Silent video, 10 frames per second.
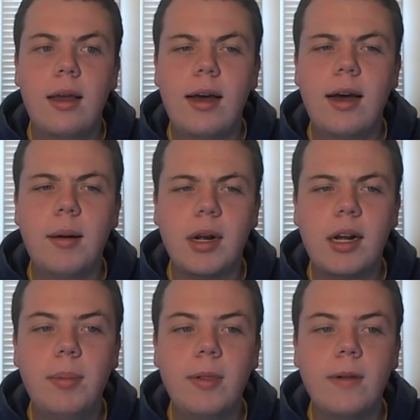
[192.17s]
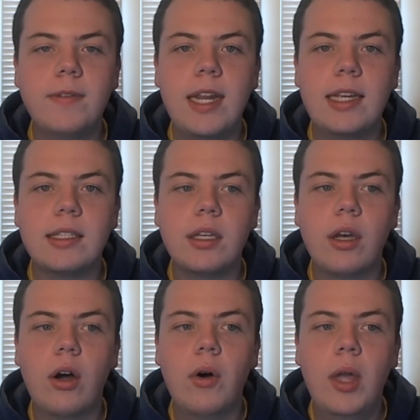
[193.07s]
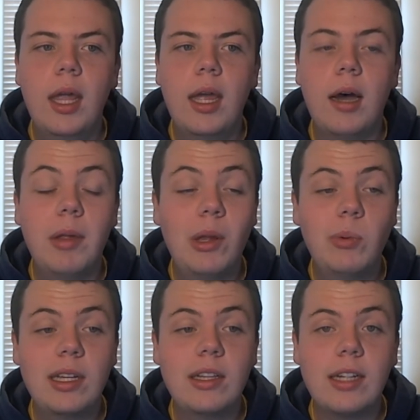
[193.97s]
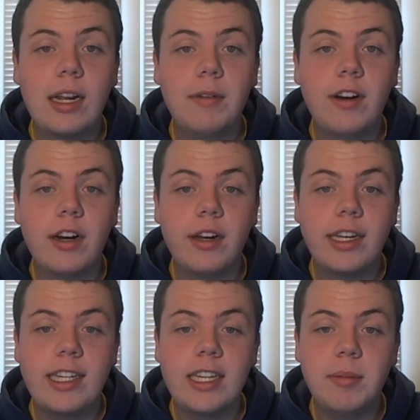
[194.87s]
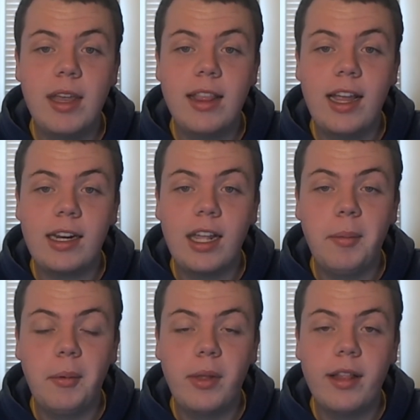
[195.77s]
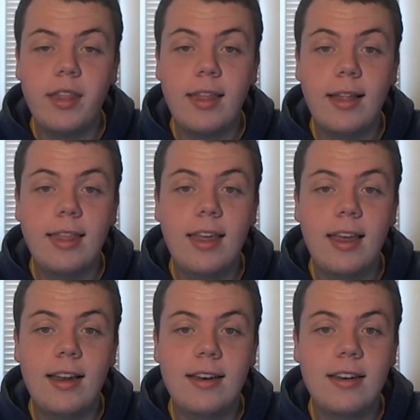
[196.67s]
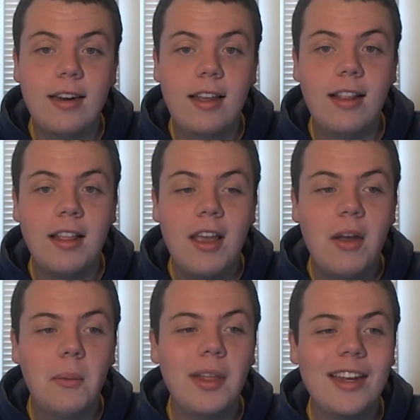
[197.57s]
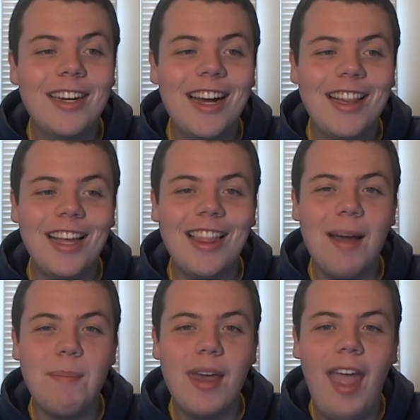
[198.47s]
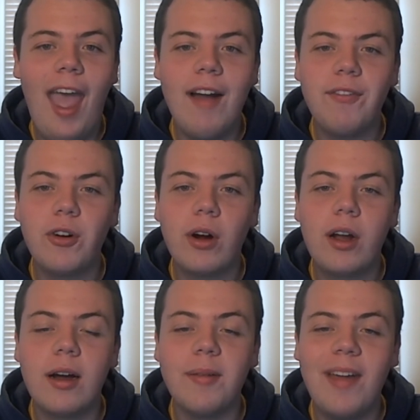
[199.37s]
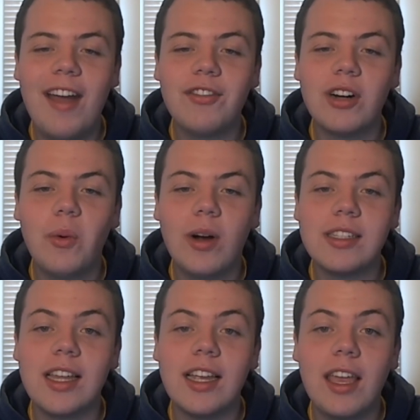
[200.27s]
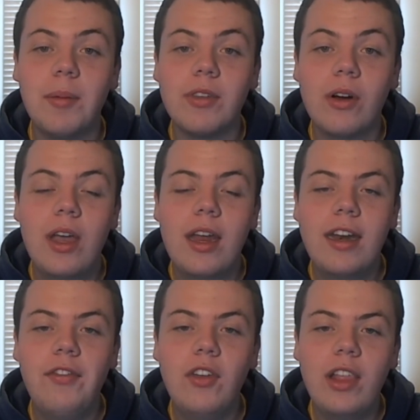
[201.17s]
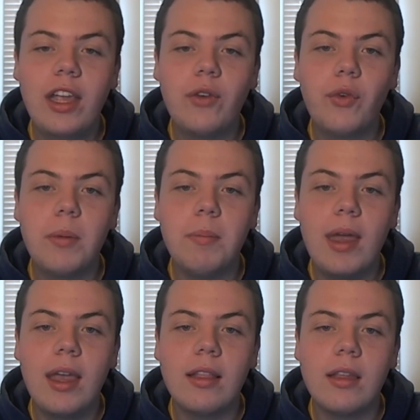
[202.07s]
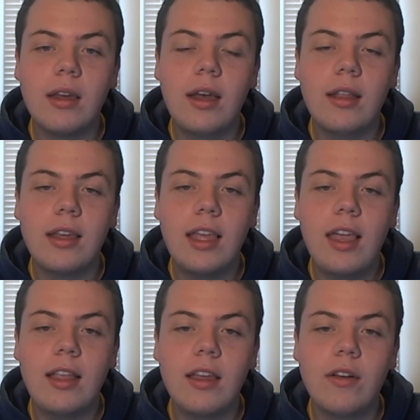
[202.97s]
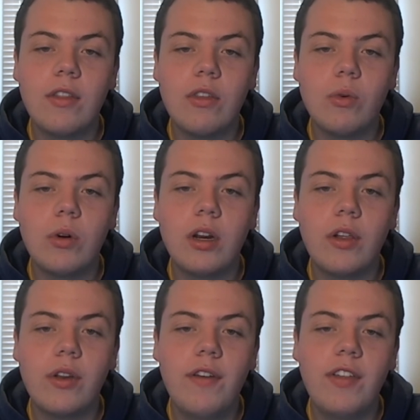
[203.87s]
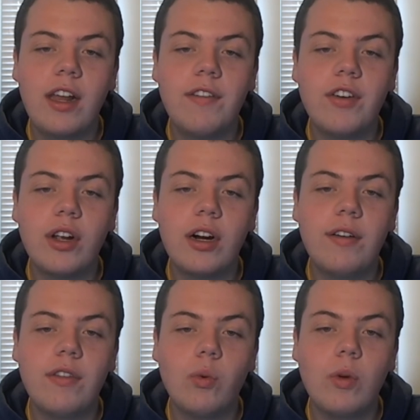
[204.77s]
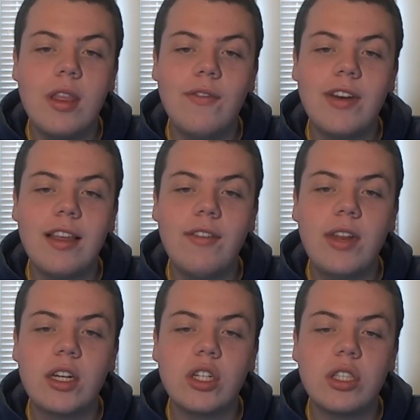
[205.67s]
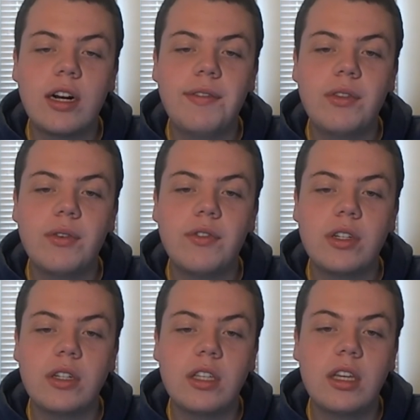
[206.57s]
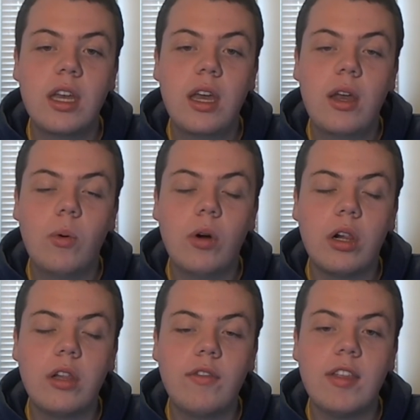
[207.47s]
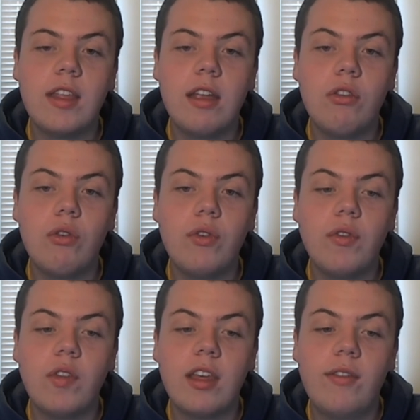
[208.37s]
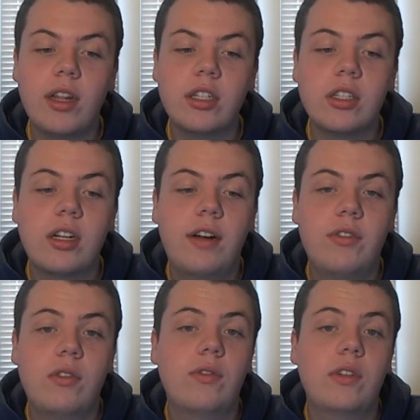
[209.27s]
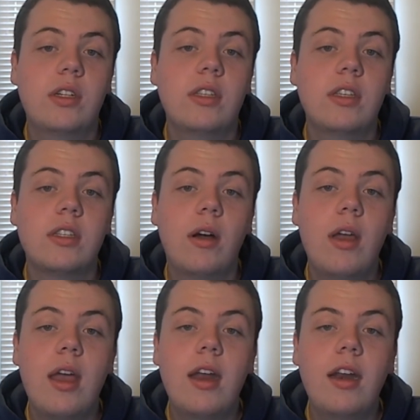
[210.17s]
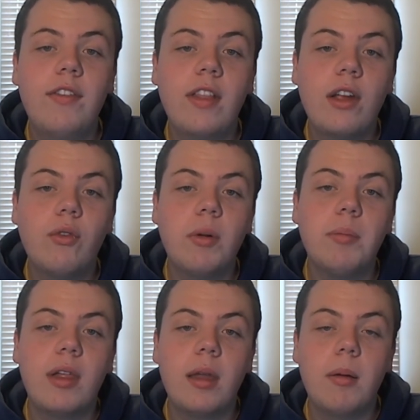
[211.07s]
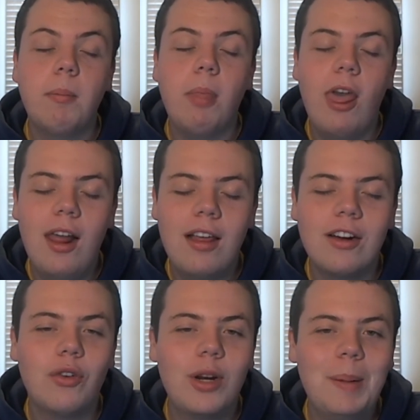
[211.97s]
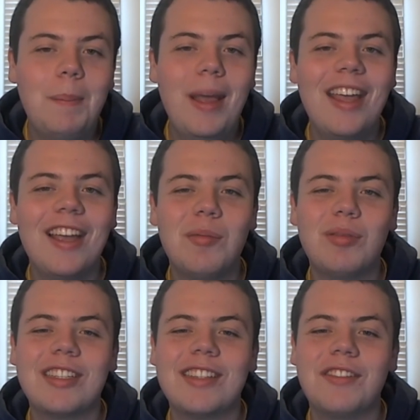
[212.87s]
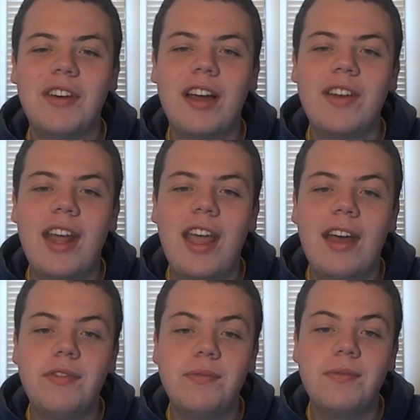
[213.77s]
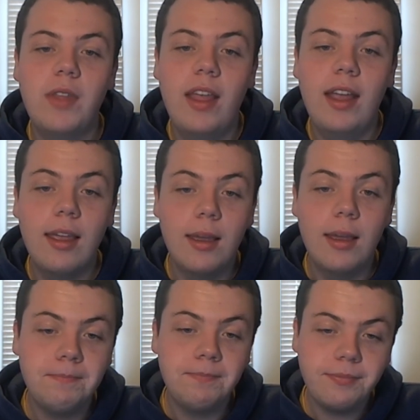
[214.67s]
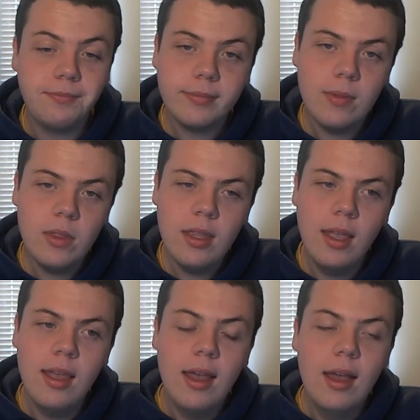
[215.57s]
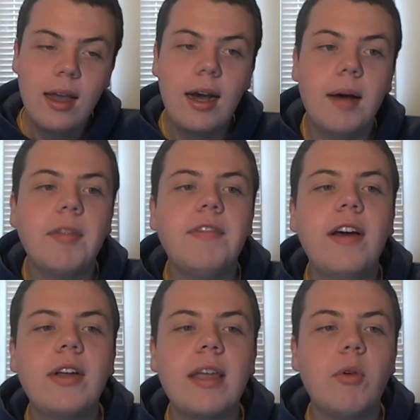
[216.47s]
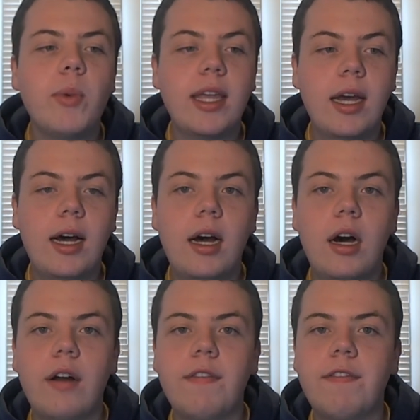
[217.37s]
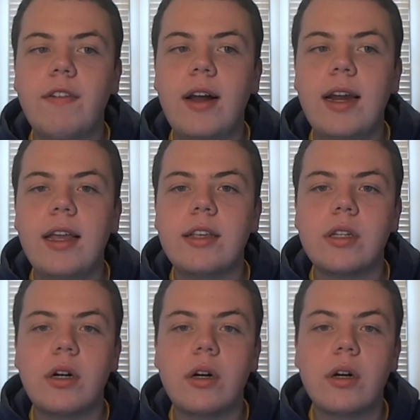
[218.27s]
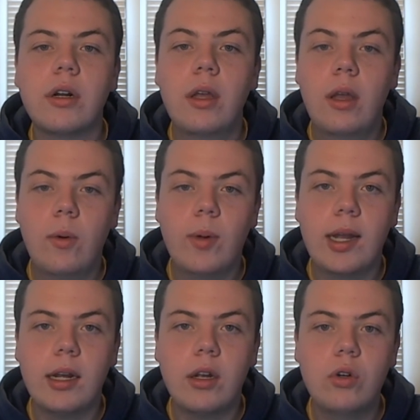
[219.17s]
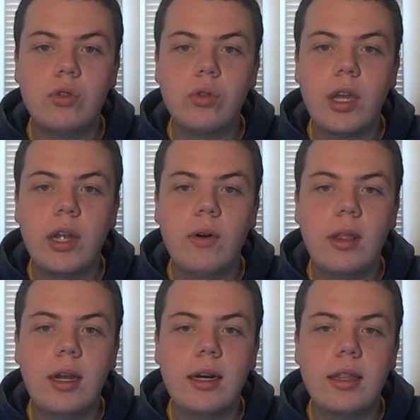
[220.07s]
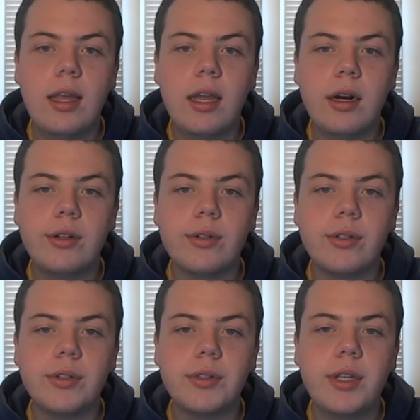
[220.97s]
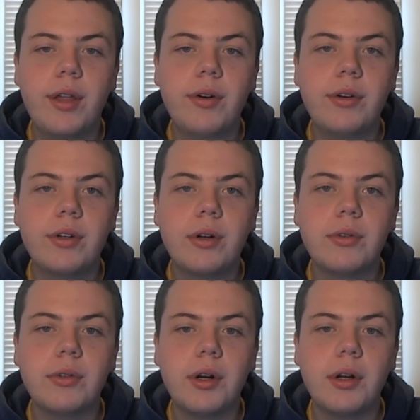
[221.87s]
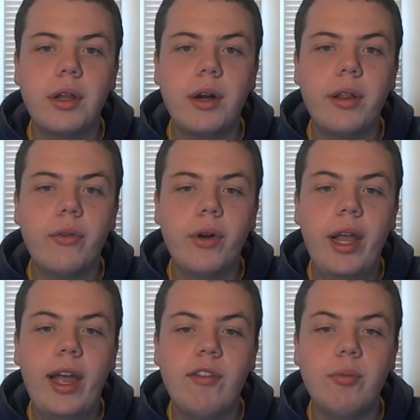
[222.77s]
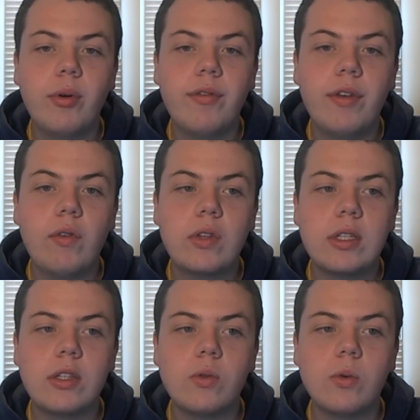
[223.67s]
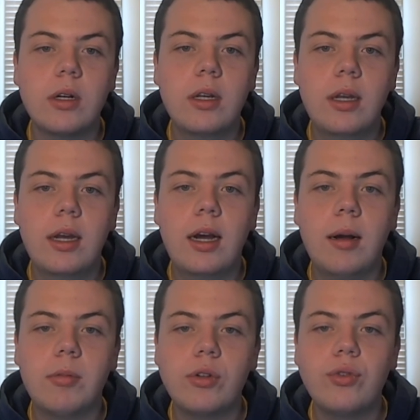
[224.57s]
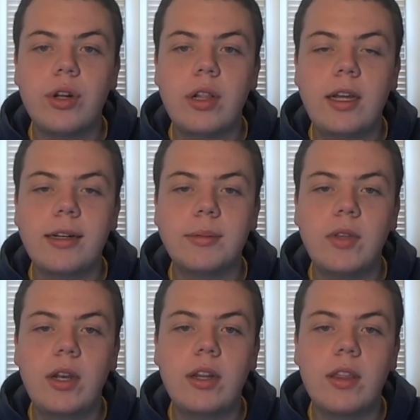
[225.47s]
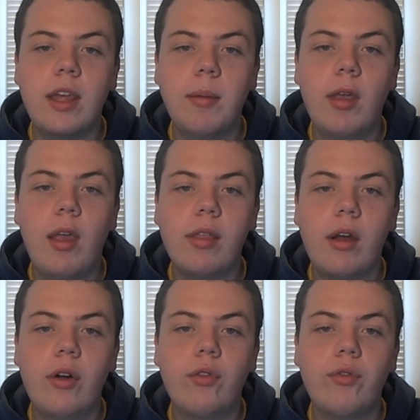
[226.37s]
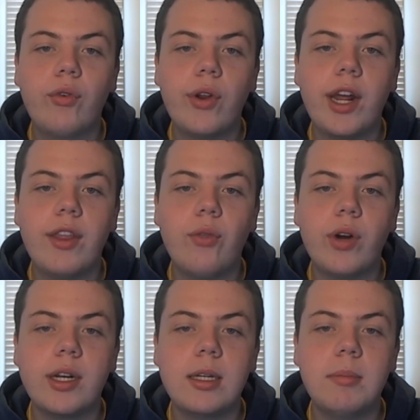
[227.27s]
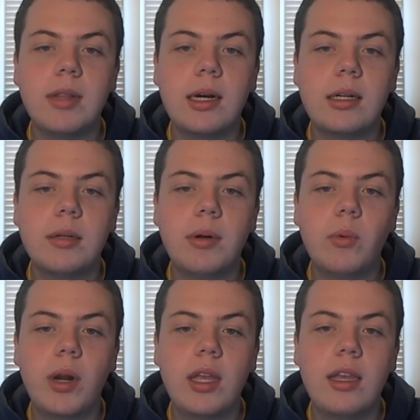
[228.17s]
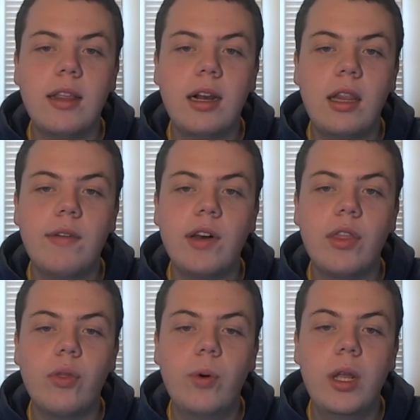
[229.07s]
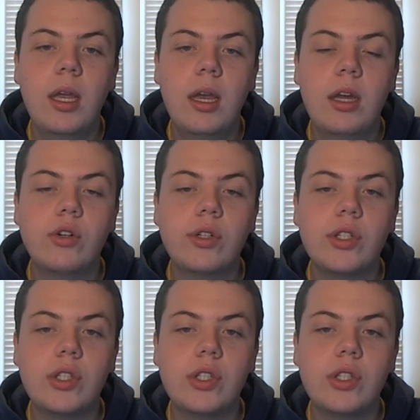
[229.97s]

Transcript: a couple of days ago. And they really looked like a very good team in that game. I really thought that, really did not like that bet after I watched that game. So definitely like Green Bay to cake tear in this one. You know, they definitely got a very good offense, 177 adjusted offensive efficiency, while Cleveland State 257 adjusted offensive efficiency. So definitely like Green Bay plus the 5.5 in that game. The final game that we got on Friday's card, we got Coastal Carolina taking on Georgia Southern. Coastal Carolina, 3.5-point favorites in this one. Coastal Carolina comes into this game as the 149th ranked team in the Hot Tip Bet rankings at 11-3. Georgia